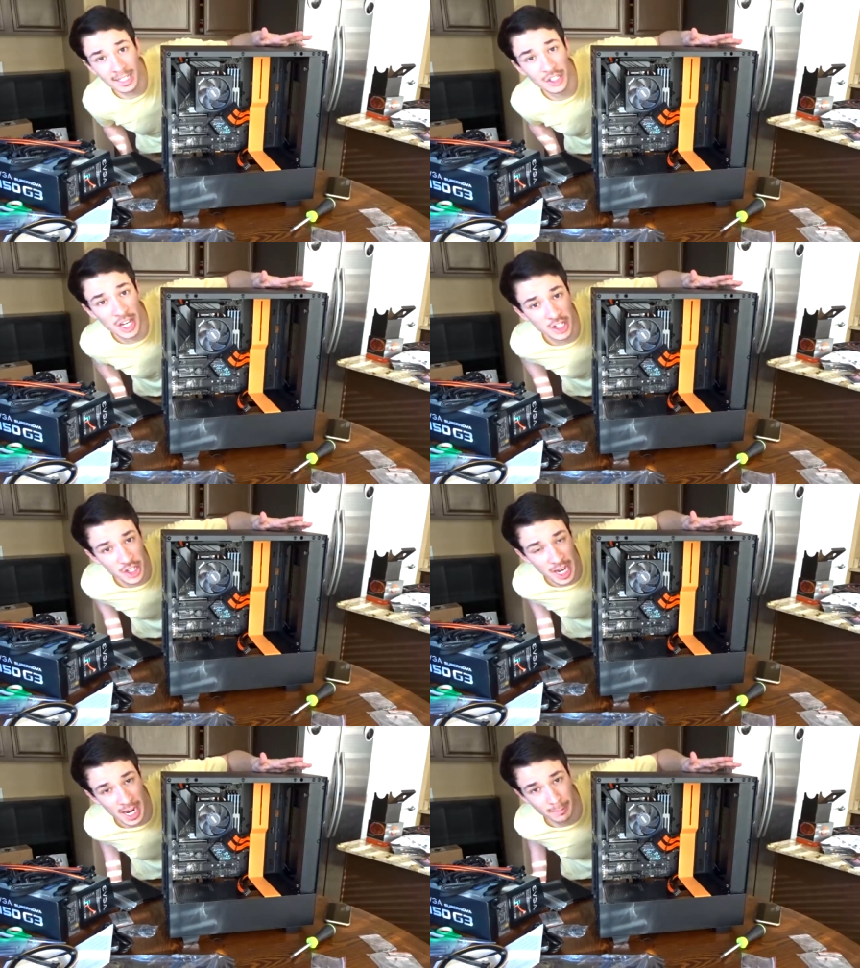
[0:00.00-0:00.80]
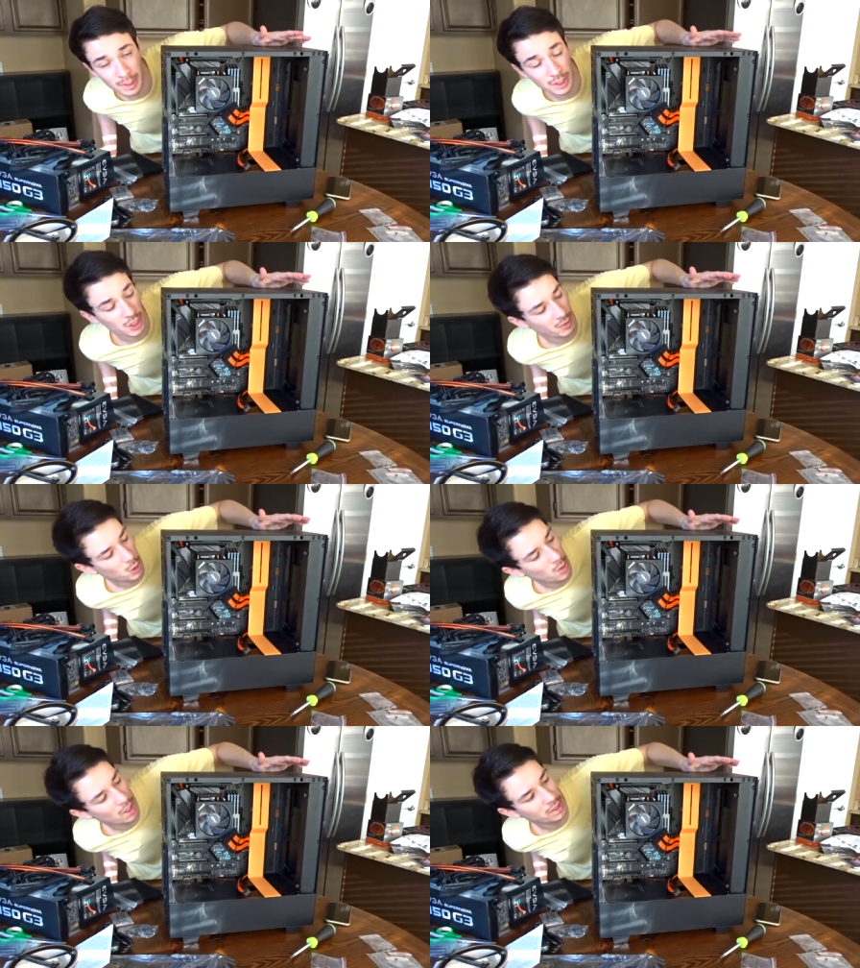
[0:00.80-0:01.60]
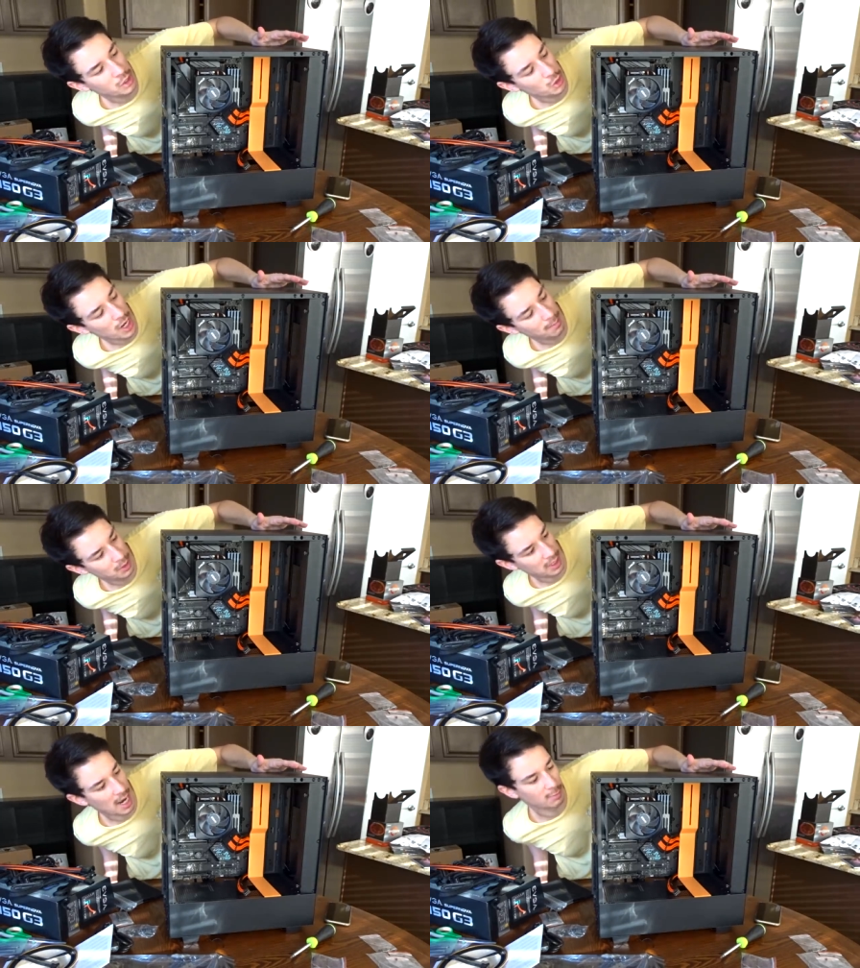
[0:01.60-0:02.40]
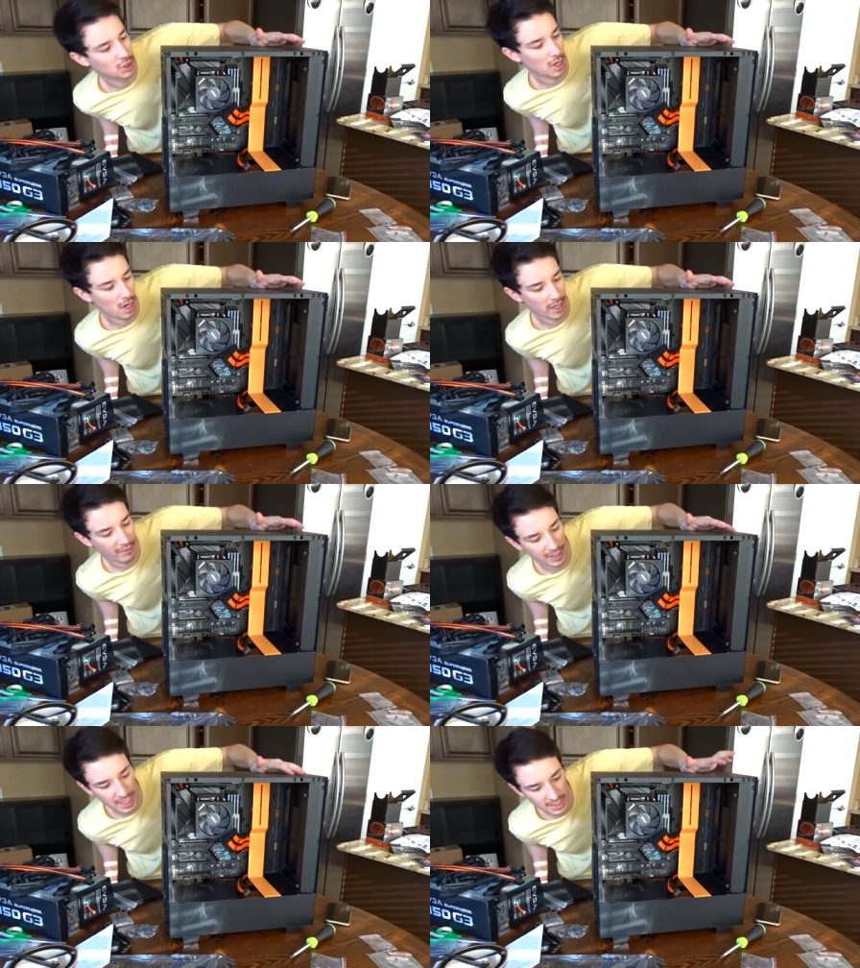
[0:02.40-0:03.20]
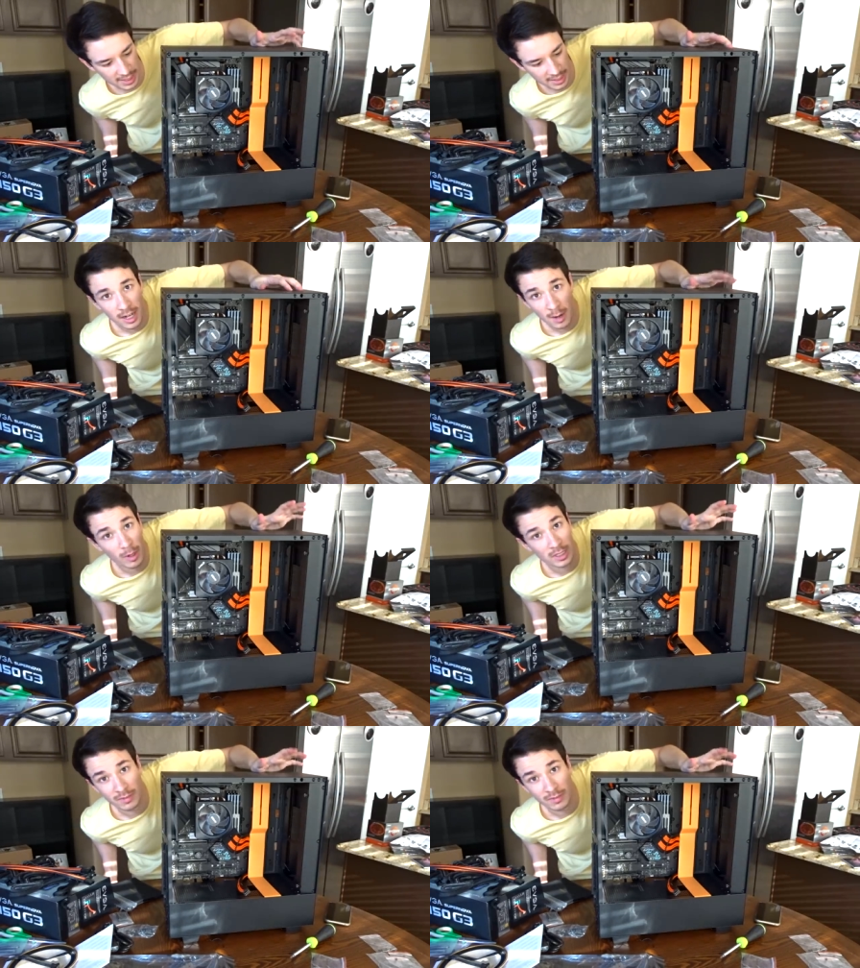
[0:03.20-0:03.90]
had to change cameras, so if the quality drops, then I'm sorry. If it doesn't, I wasted